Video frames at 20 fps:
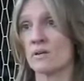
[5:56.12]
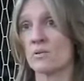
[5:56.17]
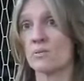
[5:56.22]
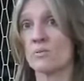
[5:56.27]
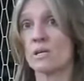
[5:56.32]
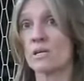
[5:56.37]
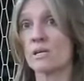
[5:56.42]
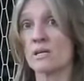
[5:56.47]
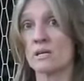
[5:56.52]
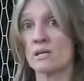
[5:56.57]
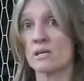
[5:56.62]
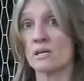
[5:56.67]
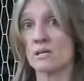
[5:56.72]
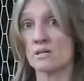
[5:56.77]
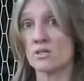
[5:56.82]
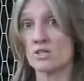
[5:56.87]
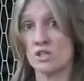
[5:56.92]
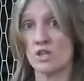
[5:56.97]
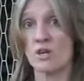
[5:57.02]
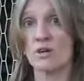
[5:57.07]
we
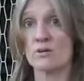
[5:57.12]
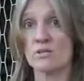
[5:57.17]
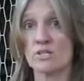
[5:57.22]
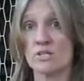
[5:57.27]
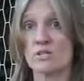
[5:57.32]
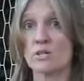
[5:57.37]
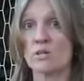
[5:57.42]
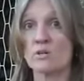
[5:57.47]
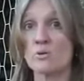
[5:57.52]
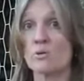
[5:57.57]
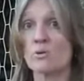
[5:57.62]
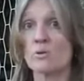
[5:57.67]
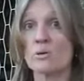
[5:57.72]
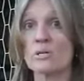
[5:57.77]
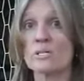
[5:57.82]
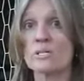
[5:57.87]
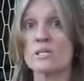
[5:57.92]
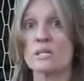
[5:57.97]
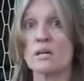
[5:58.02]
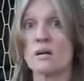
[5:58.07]
chose to ignore
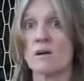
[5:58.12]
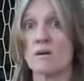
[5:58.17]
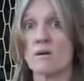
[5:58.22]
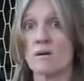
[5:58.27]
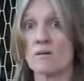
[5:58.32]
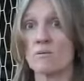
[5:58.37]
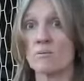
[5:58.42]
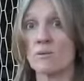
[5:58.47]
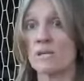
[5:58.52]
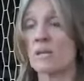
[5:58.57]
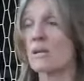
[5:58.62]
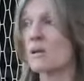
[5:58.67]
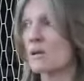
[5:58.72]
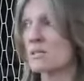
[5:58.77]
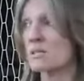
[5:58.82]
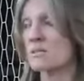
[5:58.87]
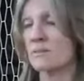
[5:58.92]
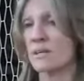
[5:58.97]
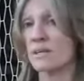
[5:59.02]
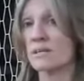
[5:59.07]
it, along with a
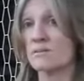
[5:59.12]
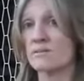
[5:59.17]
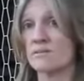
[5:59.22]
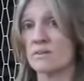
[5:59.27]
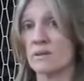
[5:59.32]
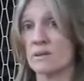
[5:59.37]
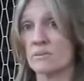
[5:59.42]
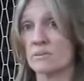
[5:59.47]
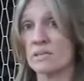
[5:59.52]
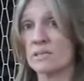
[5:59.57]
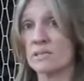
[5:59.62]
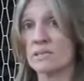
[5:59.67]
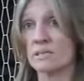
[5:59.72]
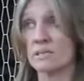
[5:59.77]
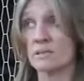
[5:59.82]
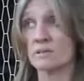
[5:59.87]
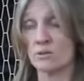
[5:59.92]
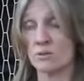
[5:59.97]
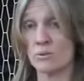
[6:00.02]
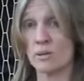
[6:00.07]
lot of other farmers
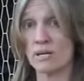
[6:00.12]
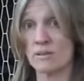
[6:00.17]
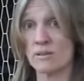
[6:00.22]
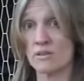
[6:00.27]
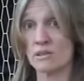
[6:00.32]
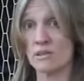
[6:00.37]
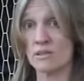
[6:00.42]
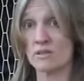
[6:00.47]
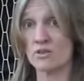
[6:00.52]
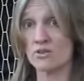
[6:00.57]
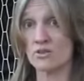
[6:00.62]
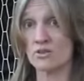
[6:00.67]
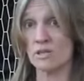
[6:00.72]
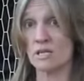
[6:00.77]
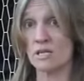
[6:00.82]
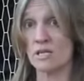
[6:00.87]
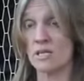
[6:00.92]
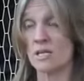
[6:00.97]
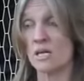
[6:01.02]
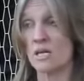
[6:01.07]
throughout the
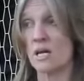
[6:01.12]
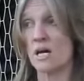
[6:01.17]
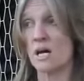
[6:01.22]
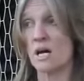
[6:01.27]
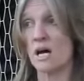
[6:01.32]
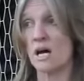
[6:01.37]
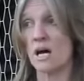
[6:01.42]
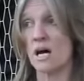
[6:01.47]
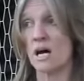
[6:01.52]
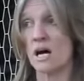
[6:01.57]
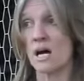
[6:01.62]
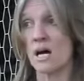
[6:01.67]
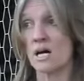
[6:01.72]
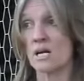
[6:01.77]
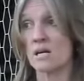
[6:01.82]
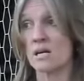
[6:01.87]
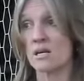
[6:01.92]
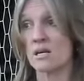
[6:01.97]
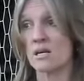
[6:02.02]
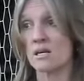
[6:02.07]
country.
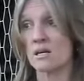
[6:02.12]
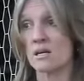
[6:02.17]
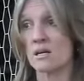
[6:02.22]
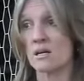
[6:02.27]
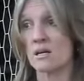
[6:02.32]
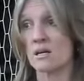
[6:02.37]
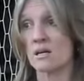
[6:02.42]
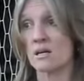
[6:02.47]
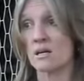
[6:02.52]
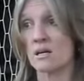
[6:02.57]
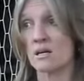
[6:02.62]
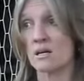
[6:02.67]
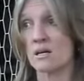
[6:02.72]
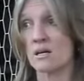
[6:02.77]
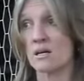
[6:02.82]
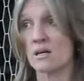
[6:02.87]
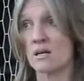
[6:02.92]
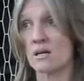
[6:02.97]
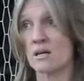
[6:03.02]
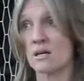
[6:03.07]
And
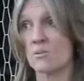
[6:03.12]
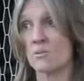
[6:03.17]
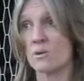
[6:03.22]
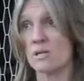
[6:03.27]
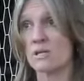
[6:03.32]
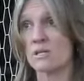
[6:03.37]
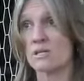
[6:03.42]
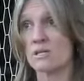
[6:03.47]
when